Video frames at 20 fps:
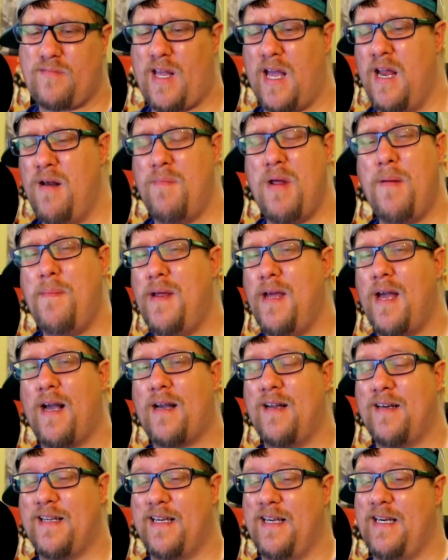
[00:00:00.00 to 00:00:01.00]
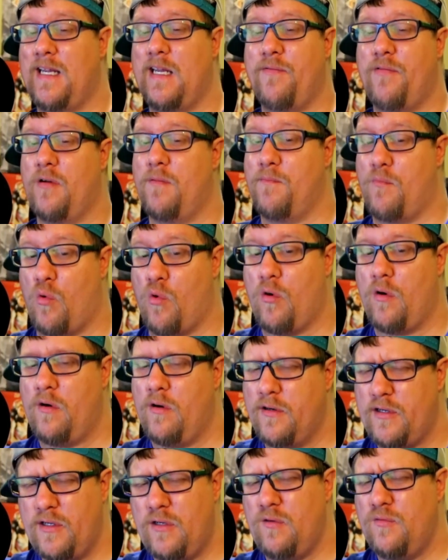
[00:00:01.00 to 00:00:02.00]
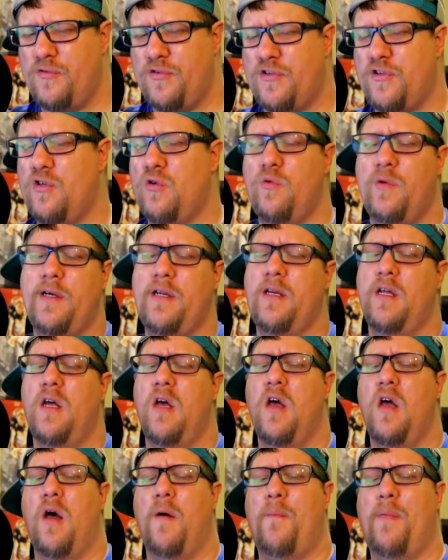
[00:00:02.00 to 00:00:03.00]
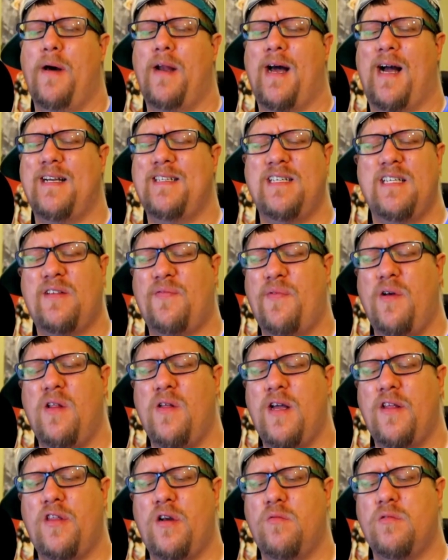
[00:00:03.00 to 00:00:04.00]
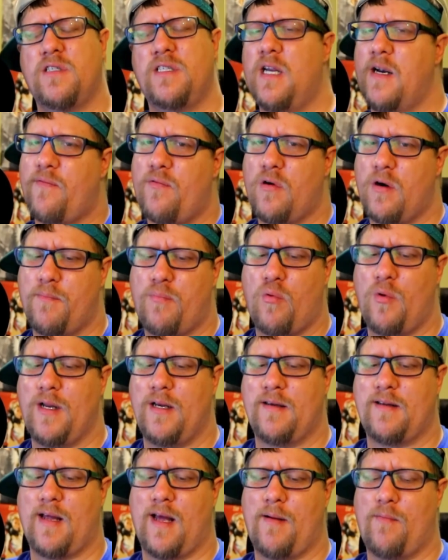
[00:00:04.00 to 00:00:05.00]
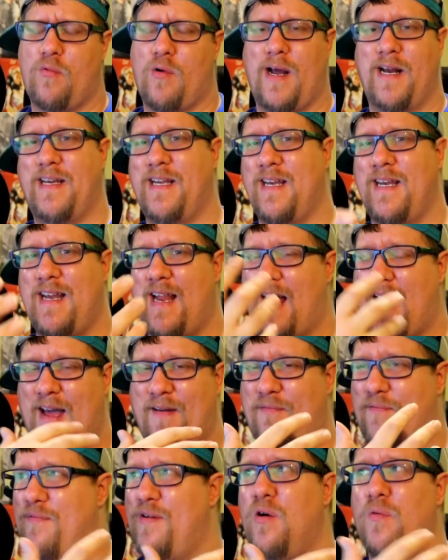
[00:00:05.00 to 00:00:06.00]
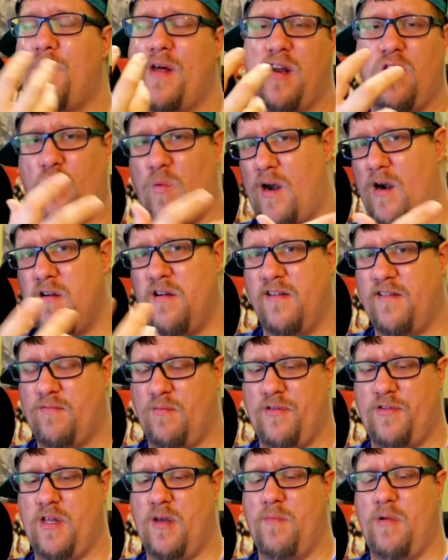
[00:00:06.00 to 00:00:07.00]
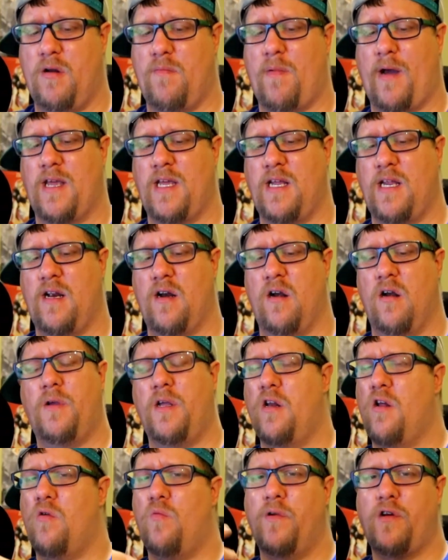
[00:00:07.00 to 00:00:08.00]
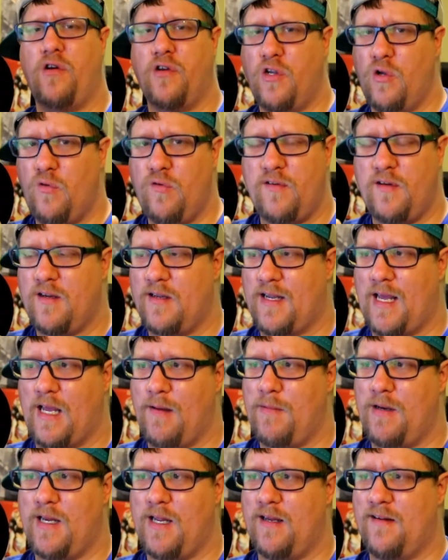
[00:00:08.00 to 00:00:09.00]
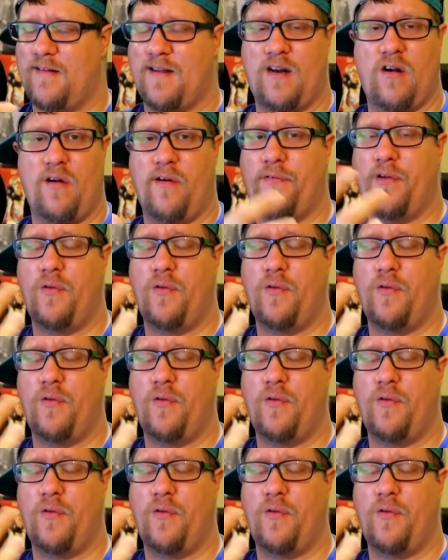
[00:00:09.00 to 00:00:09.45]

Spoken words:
And maybe I could get even more used to it, but I just felt like there was never a point in time where I didn't feel that awareness with them in my ear. When you're using a gaming headset, or if